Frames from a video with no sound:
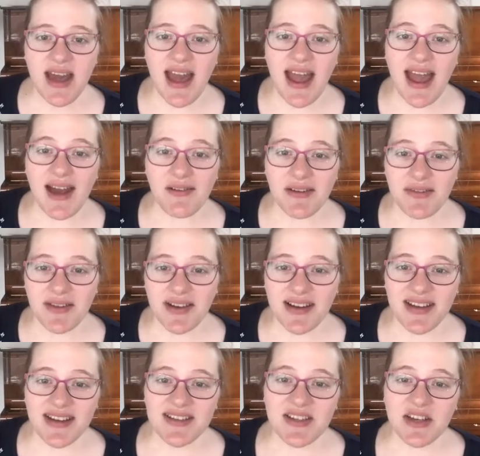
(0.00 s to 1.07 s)

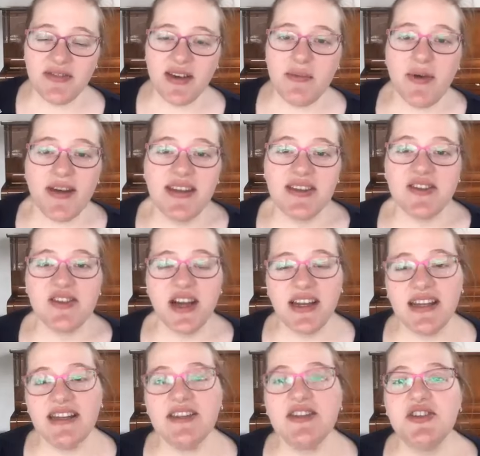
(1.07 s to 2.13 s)
However, a survey by the
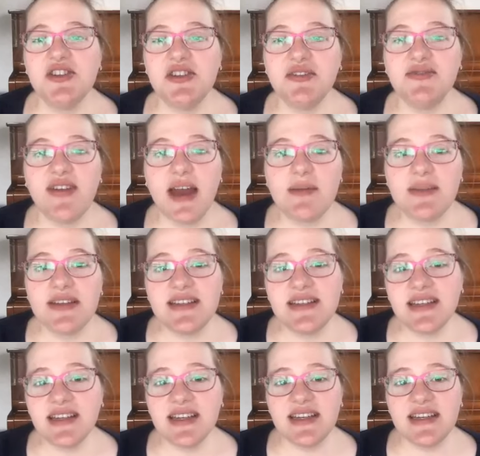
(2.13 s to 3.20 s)
Australian Institute of Family
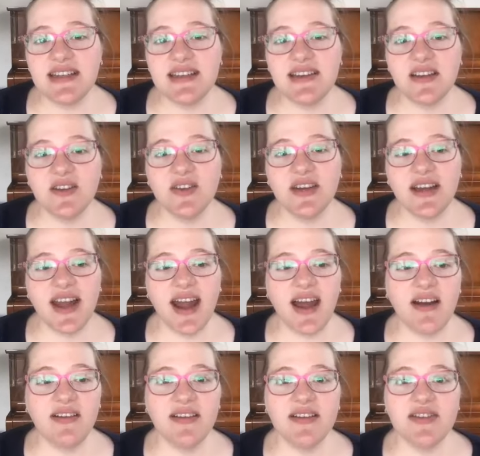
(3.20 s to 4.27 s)
Studies to look at
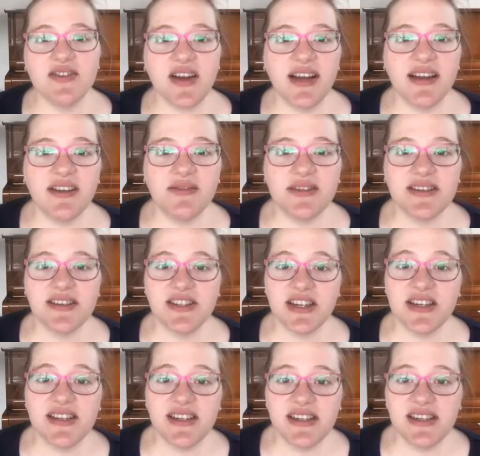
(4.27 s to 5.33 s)
how Australia was
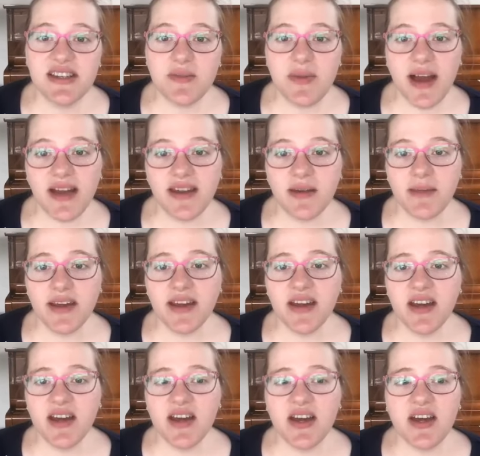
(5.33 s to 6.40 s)
adjusting to the pandemic
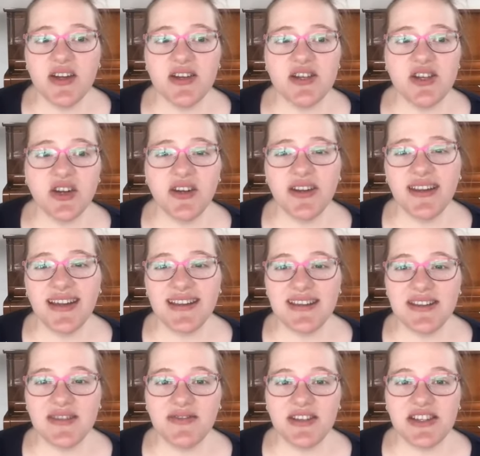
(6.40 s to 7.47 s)
showed that the
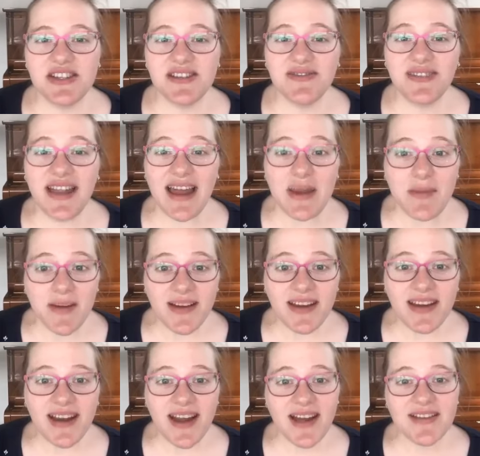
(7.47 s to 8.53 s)
division of labour
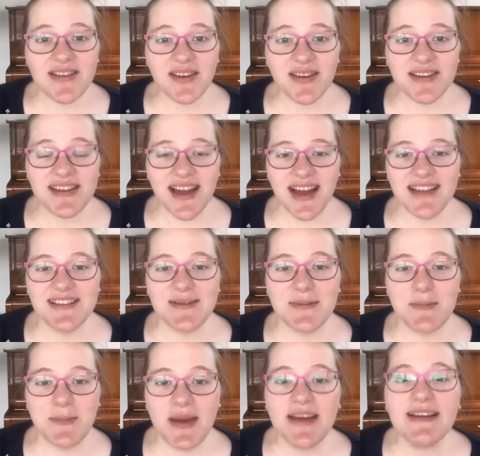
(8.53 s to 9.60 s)
in households has
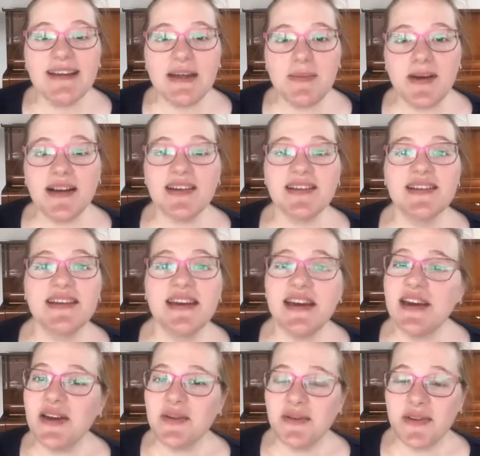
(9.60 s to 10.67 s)
barely budged,
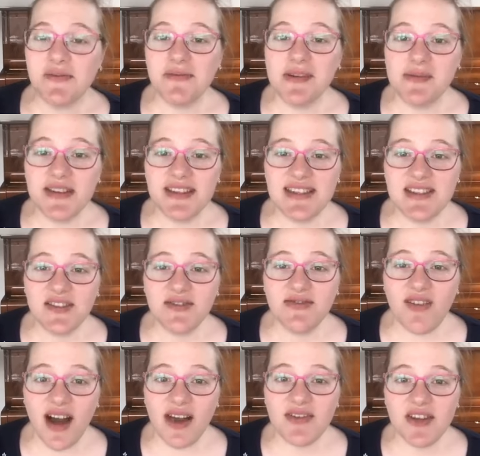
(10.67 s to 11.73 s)
with women still
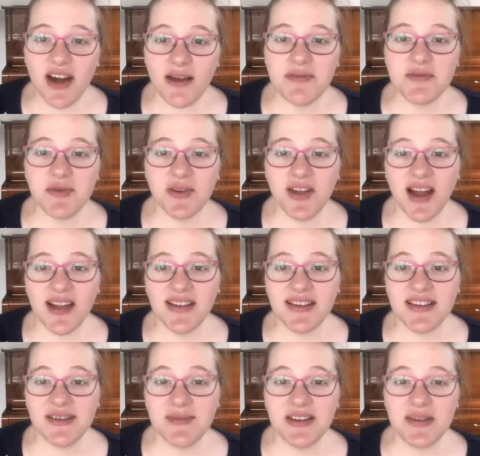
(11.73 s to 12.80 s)
5 times more likely
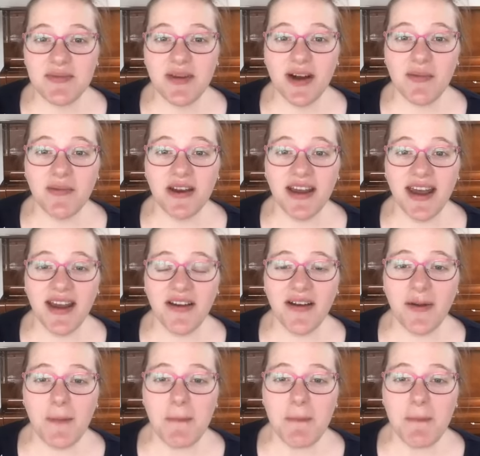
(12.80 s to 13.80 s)
to be the primary carer.